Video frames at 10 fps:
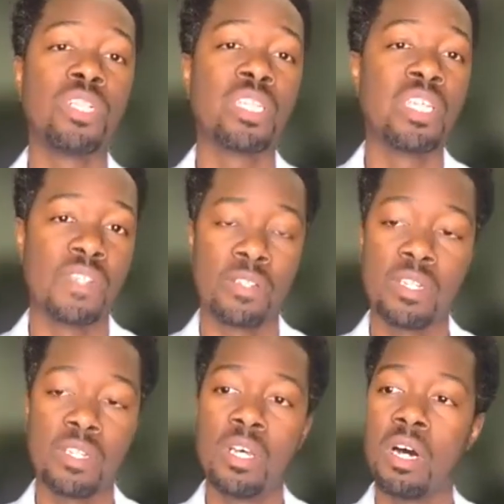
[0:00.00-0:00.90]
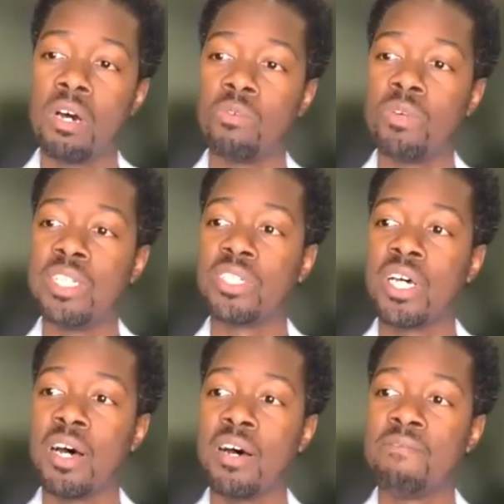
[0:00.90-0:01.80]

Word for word: It gives us a rich uh,